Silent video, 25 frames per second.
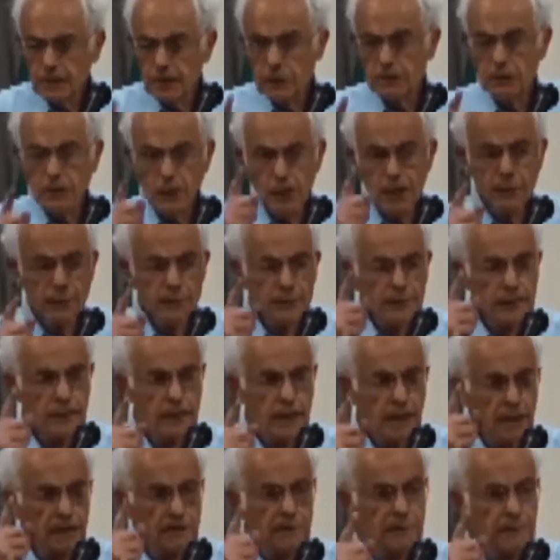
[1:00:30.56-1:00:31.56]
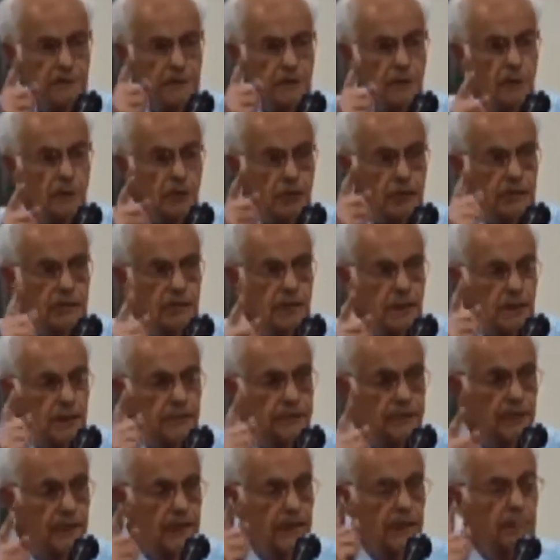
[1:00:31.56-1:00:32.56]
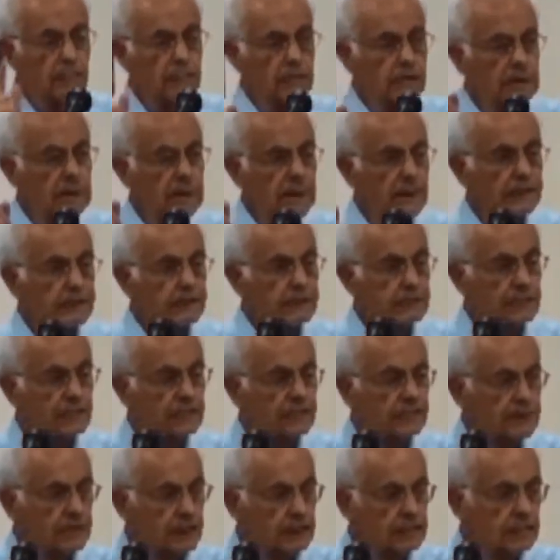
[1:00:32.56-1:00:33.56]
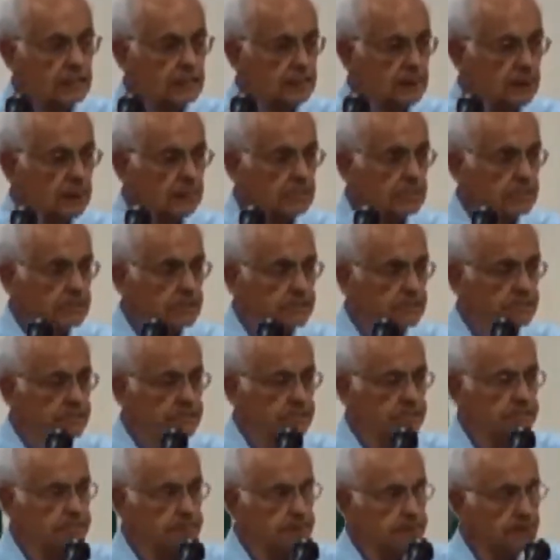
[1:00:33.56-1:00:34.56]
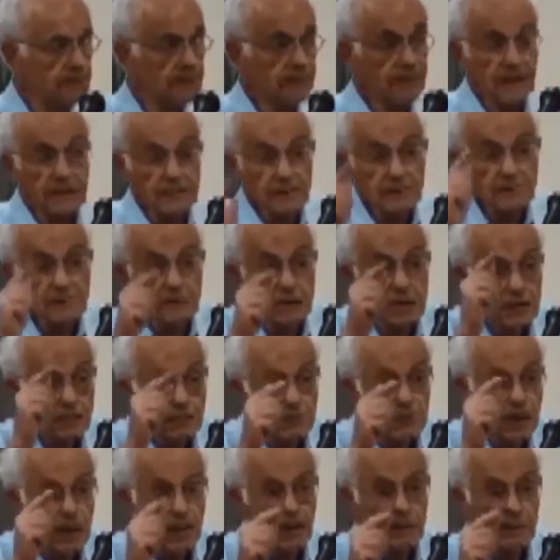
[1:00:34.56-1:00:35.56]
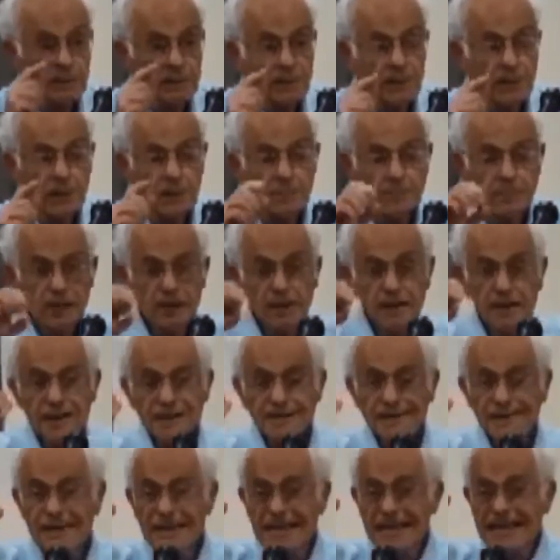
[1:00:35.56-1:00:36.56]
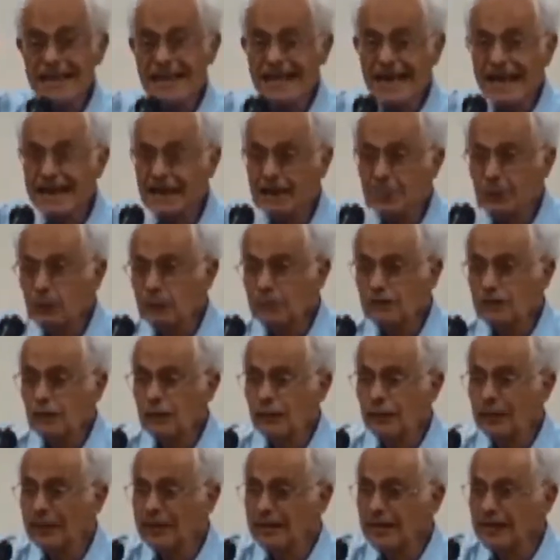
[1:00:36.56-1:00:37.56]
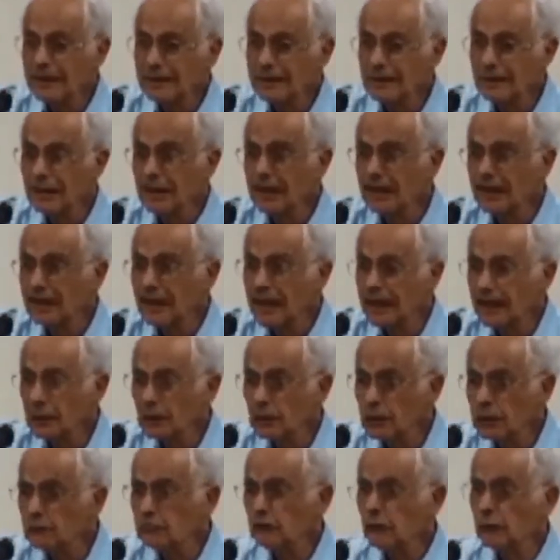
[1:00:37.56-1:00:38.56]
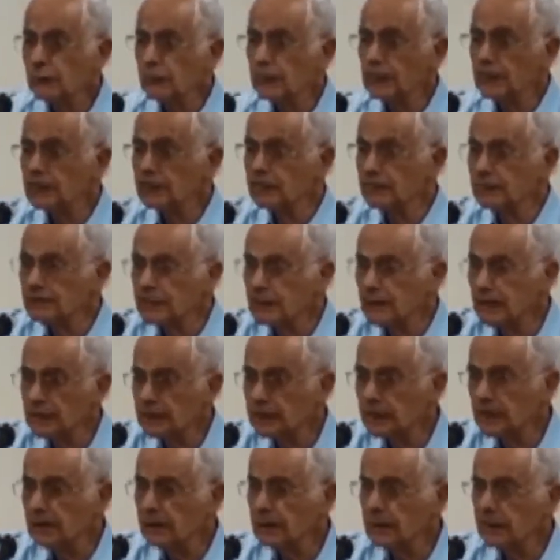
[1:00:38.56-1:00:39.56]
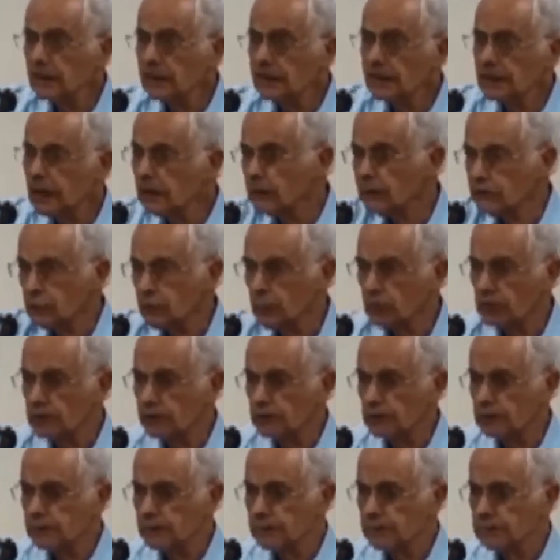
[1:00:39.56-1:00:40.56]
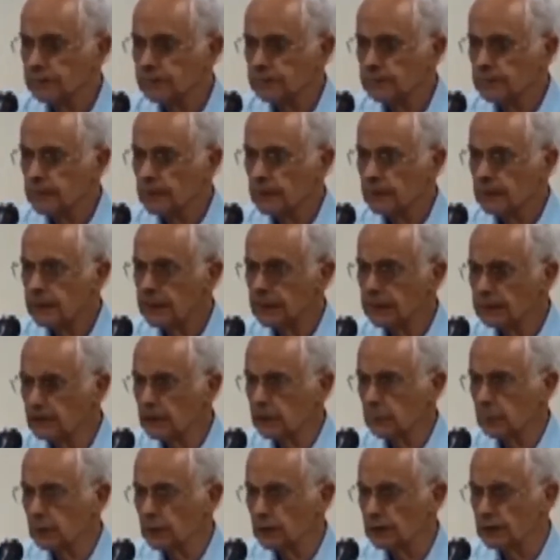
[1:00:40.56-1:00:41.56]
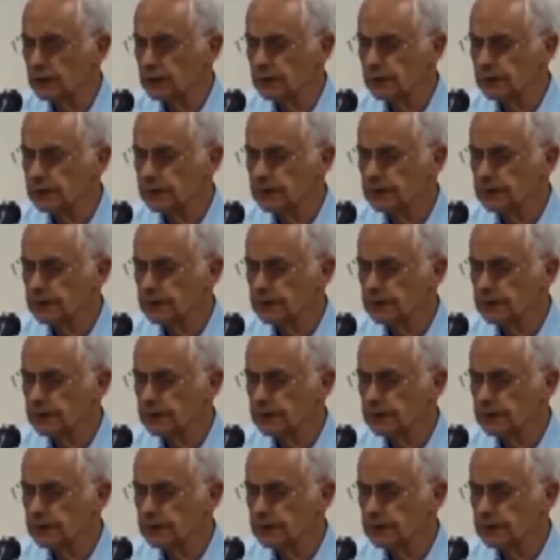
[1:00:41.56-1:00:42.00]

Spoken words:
Here you have the answer whether Abraham loved his son or not. The deep answer in the language, in the hidden language of an interior catchword, leading word.